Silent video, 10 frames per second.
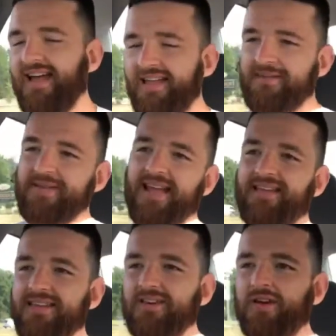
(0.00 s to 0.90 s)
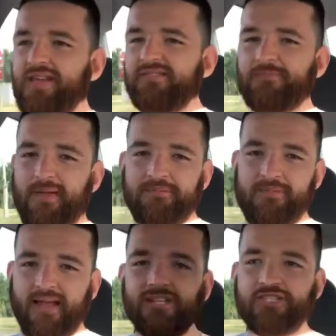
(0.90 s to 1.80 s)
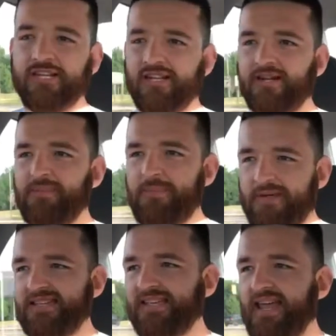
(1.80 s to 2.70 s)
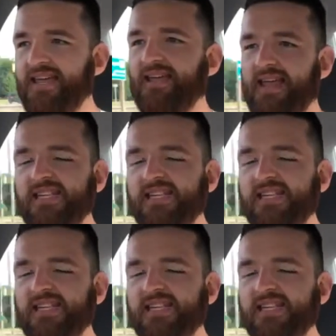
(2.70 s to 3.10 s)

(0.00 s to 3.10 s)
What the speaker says: He was embellishing a little bit, but he's like,